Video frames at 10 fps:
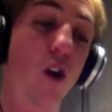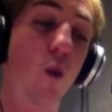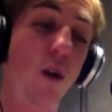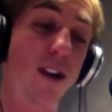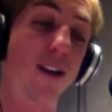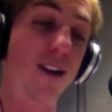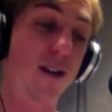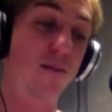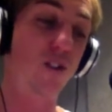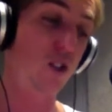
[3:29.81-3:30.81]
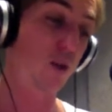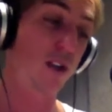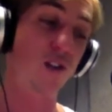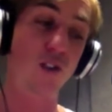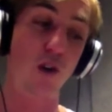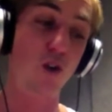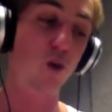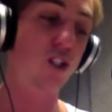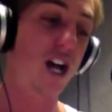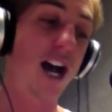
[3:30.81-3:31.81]
when it comes to a social
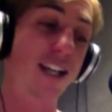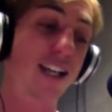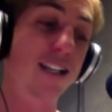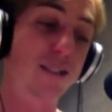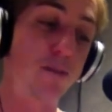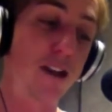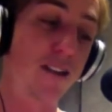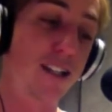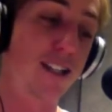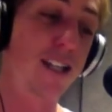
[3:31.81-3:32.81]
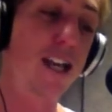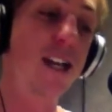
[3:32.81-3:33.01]
dining experience,